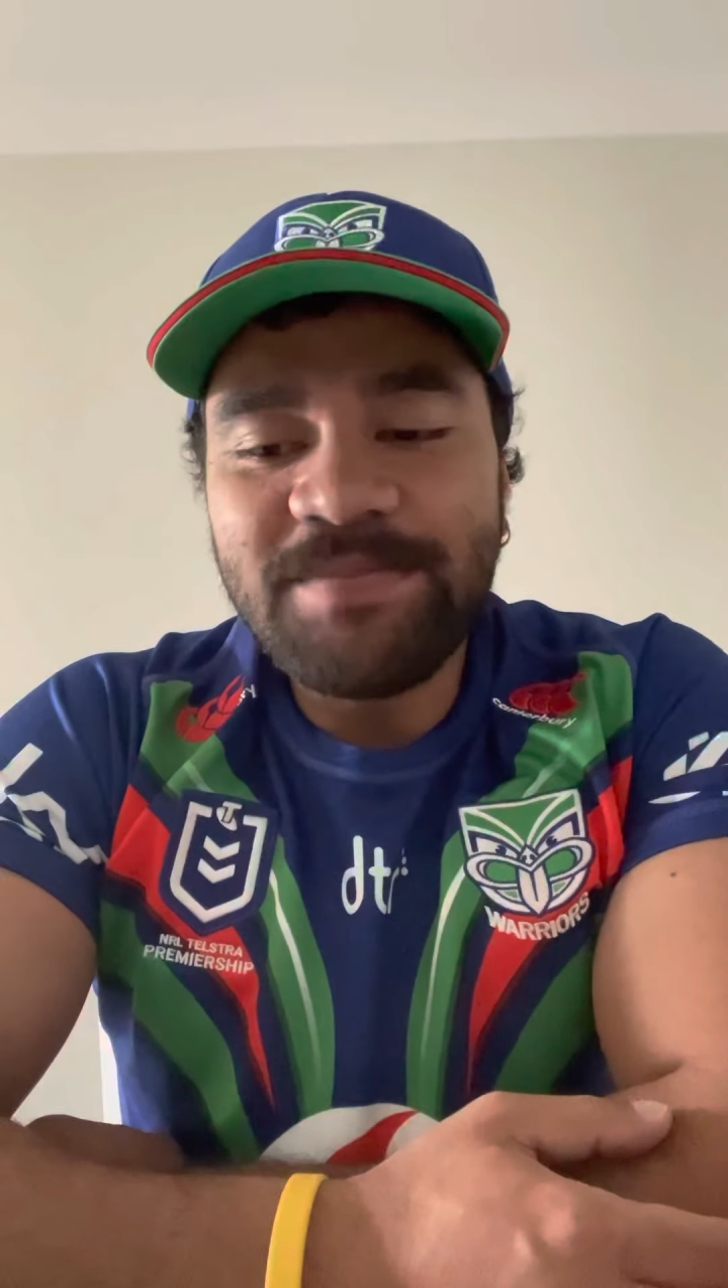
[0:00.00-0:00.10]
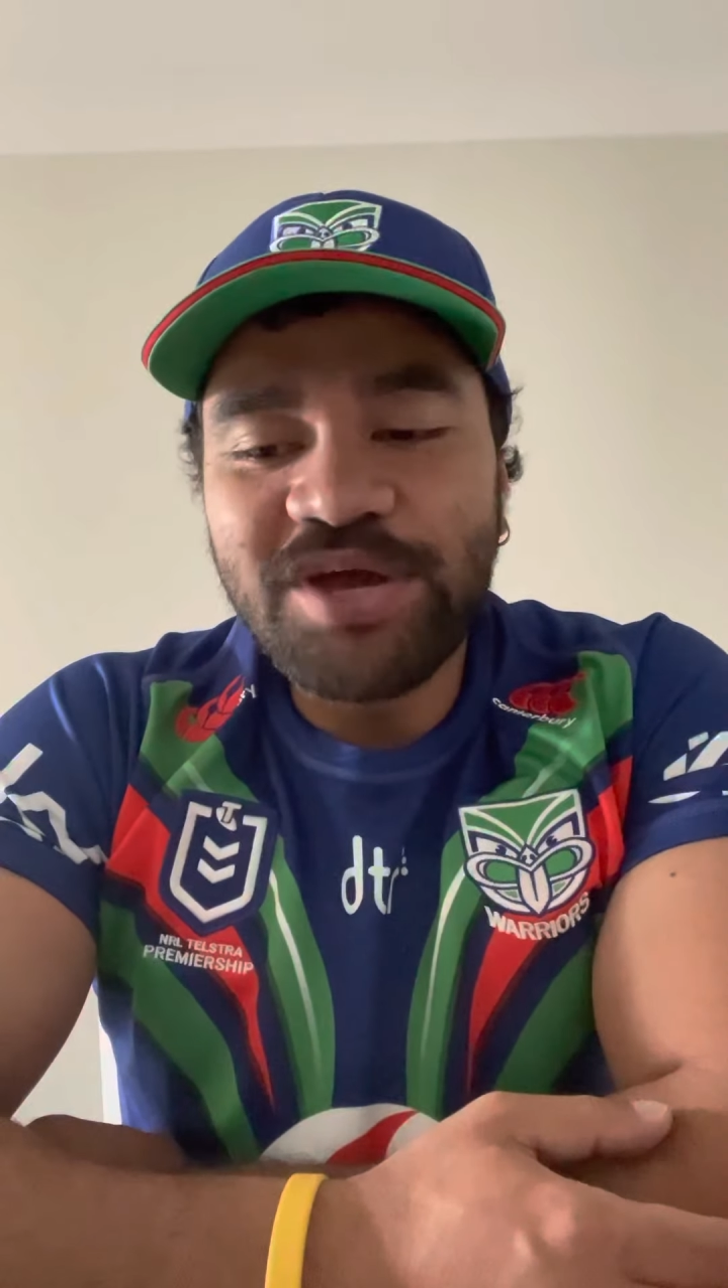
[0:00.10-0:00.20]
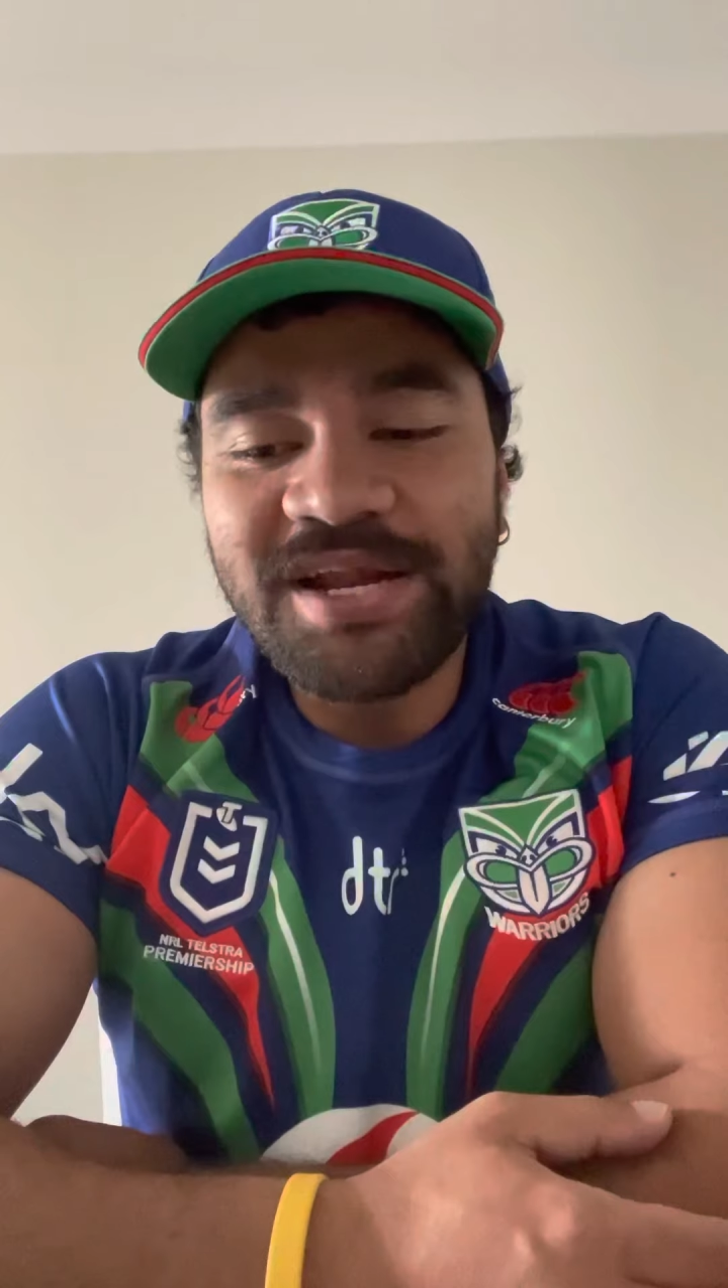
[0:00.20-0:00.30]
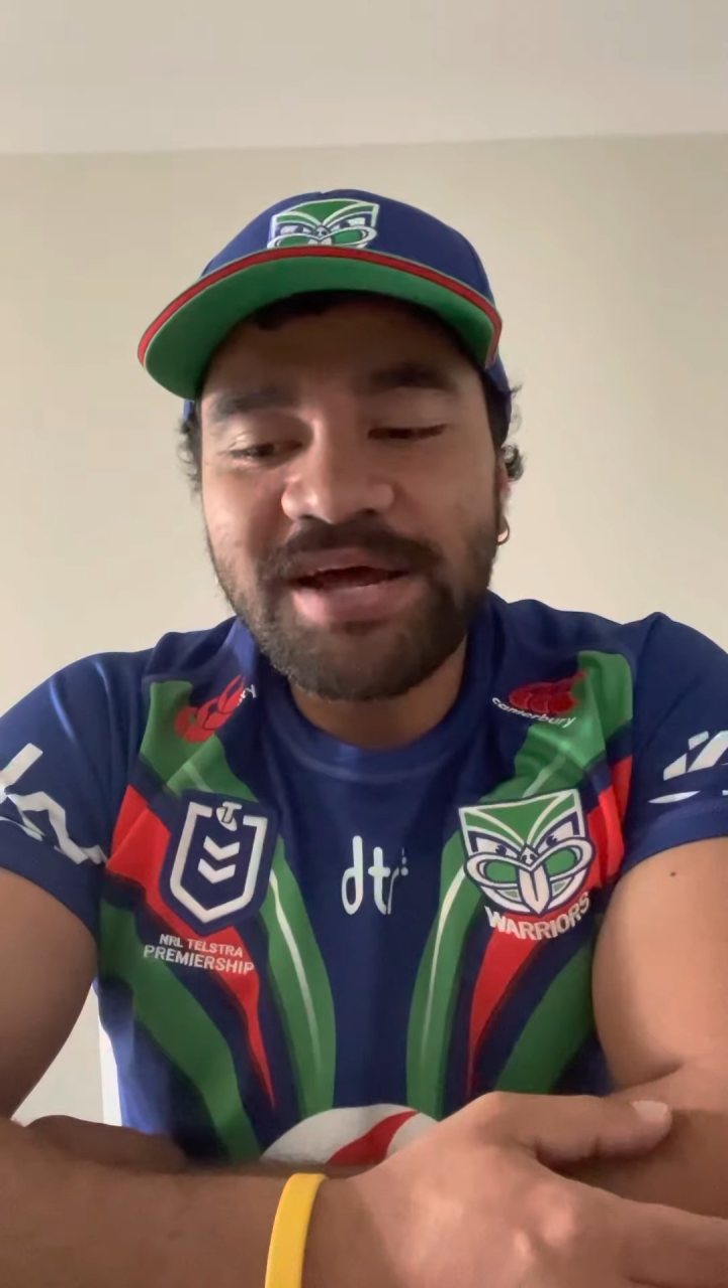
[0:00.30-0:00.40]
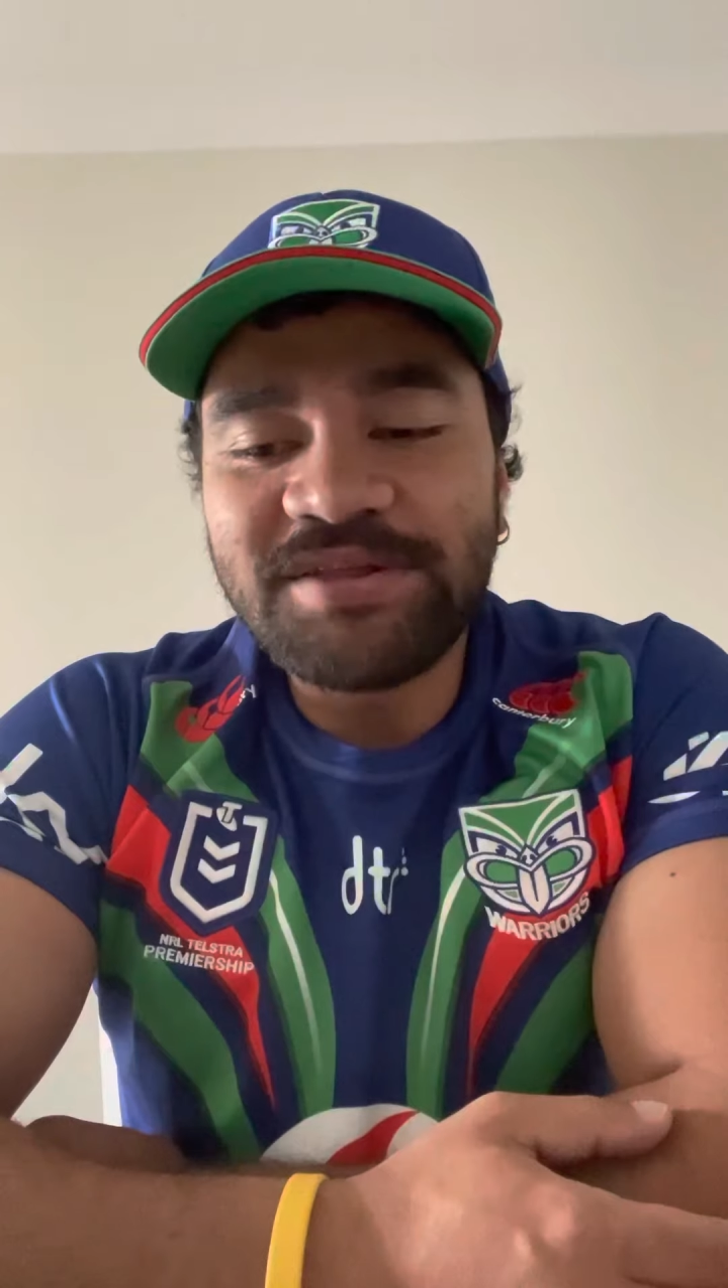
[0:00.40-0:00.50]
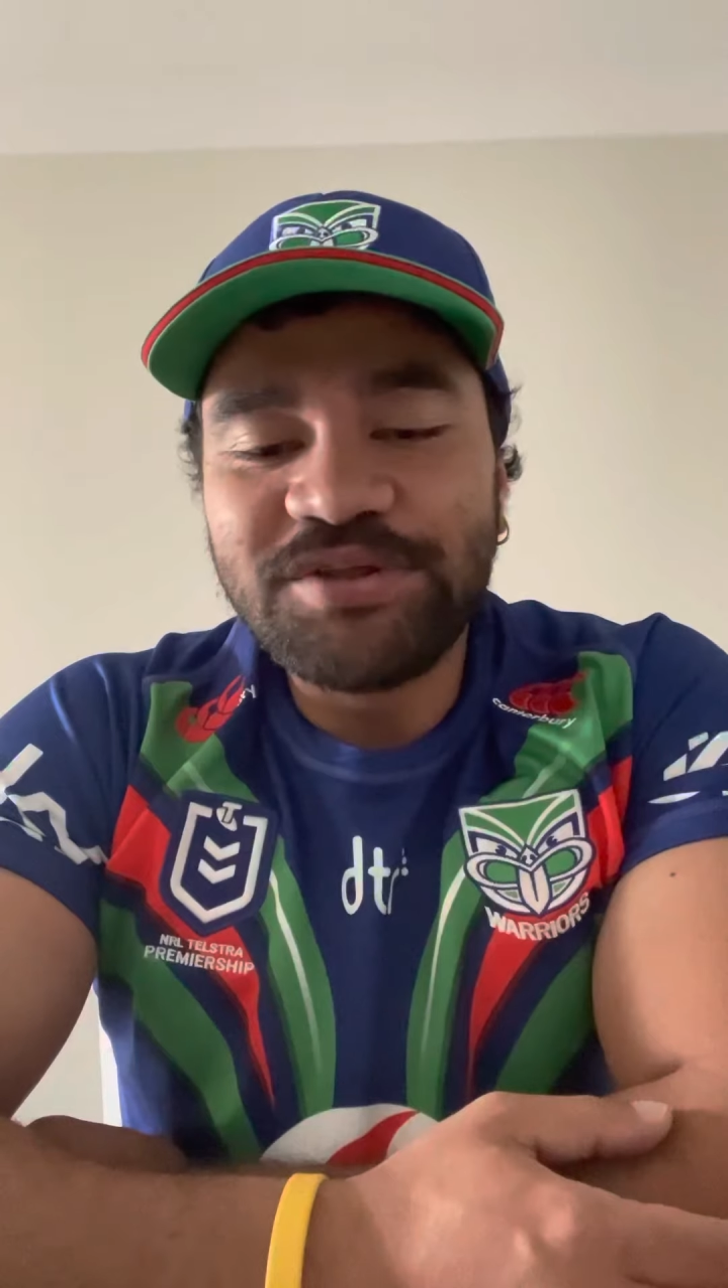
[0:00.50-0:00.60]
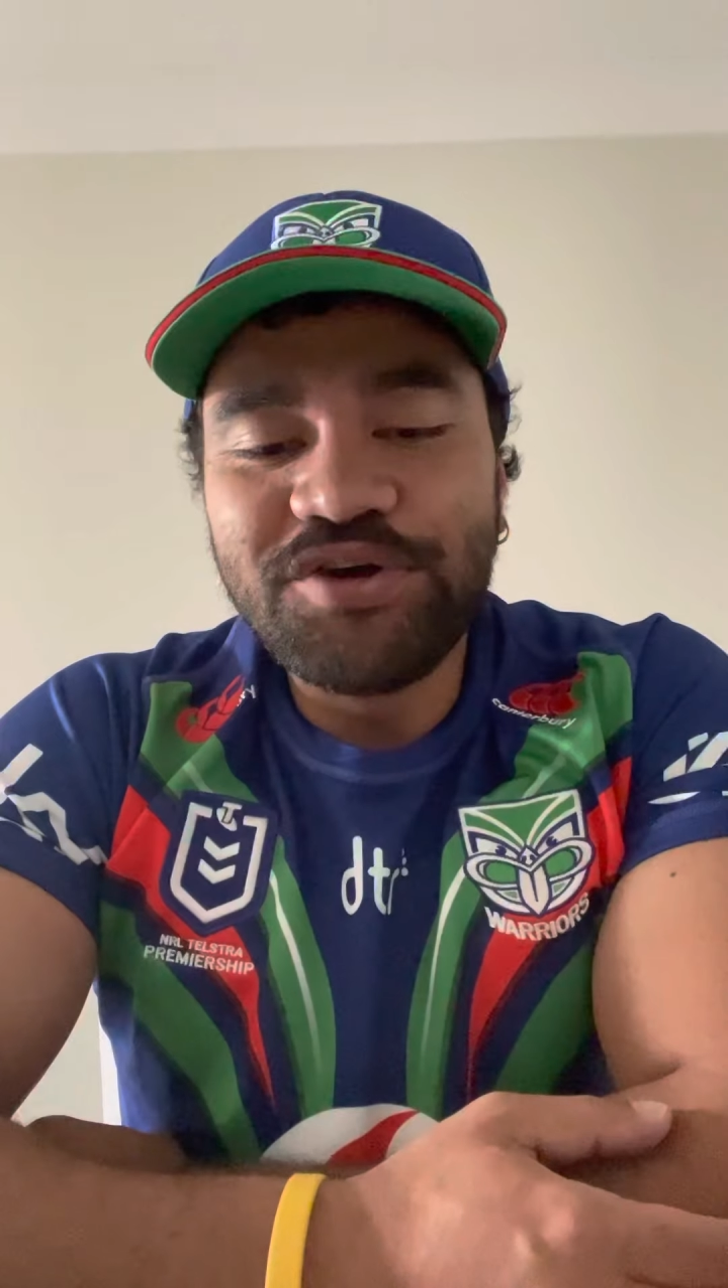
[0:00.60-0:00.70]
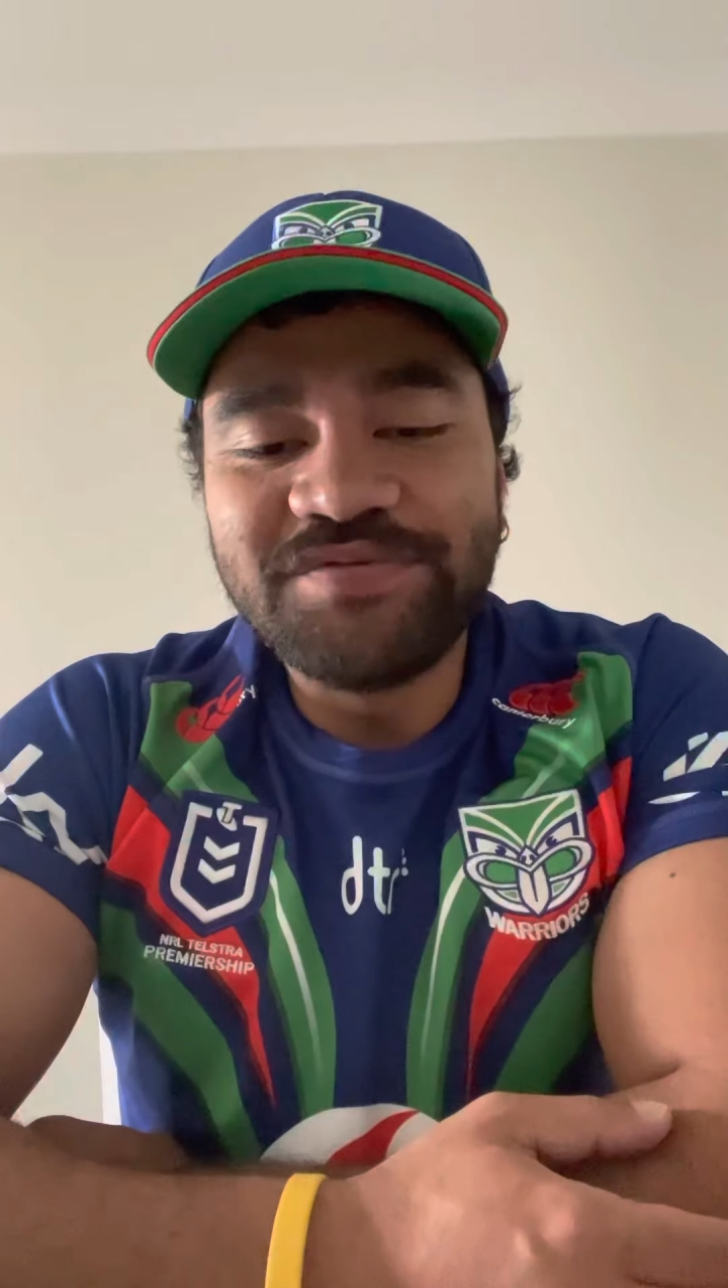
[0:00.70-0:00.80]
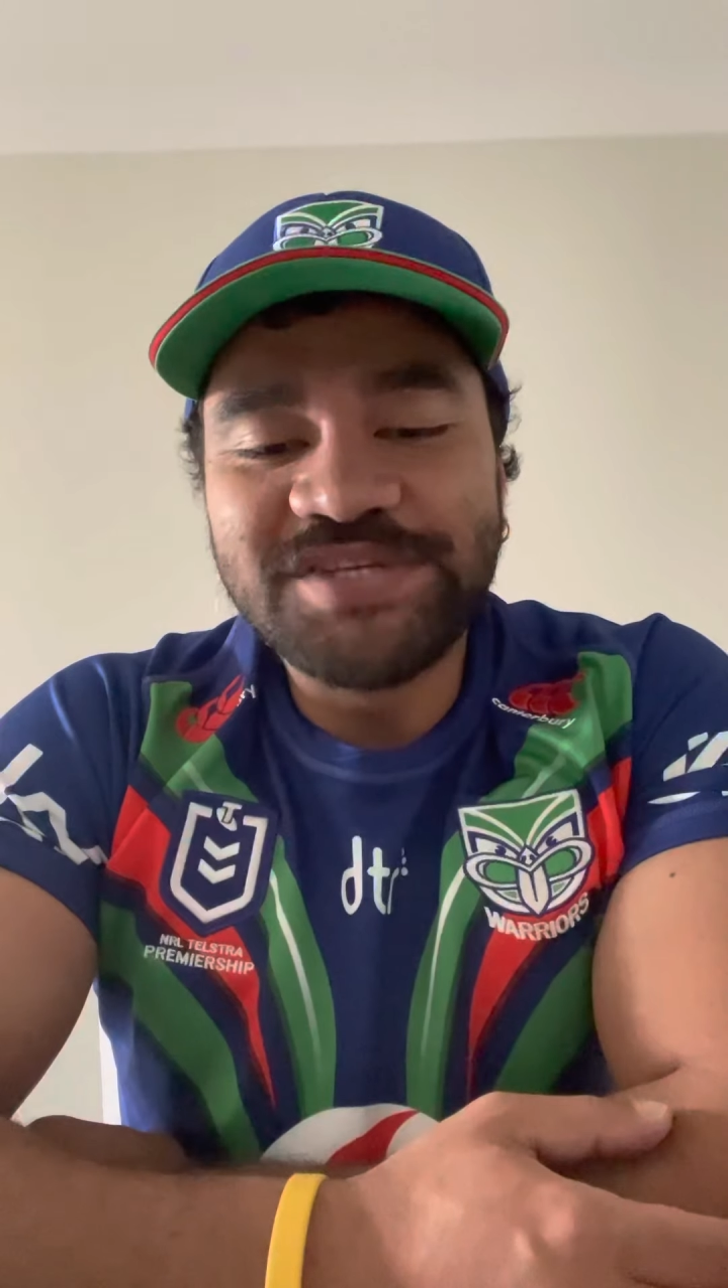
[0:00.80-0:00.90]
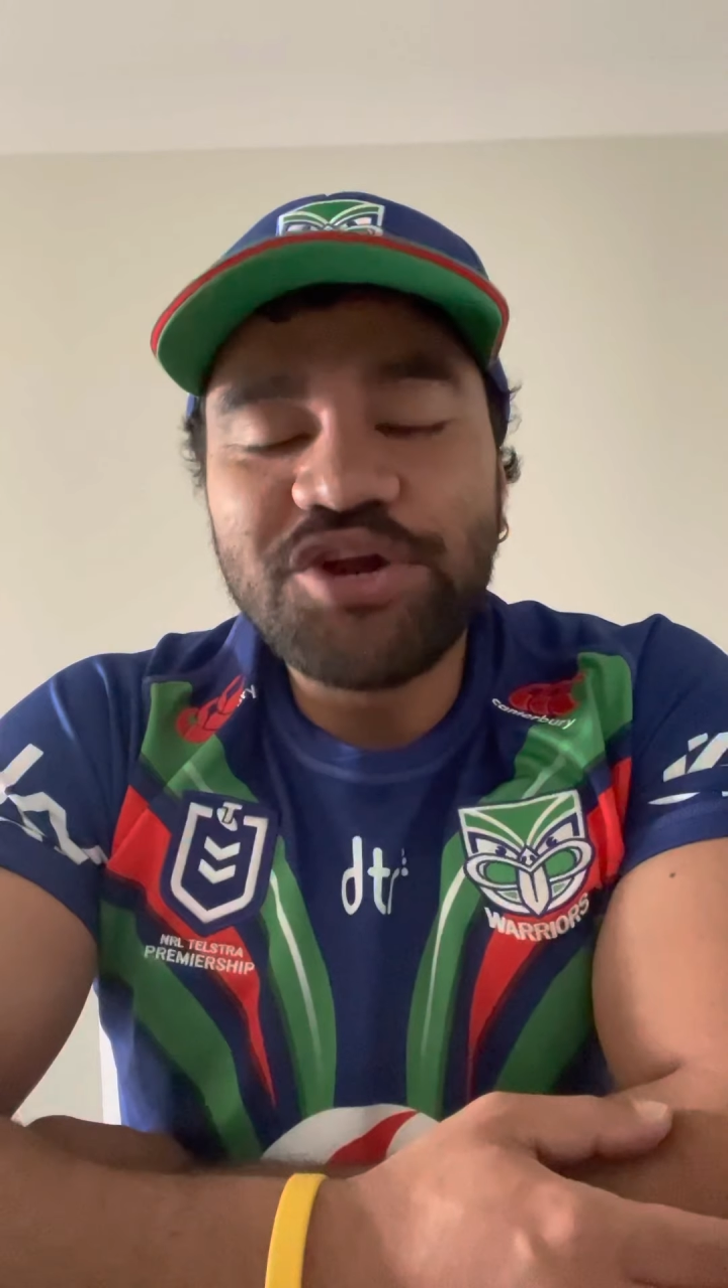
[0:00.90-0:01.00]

You get out the nerves.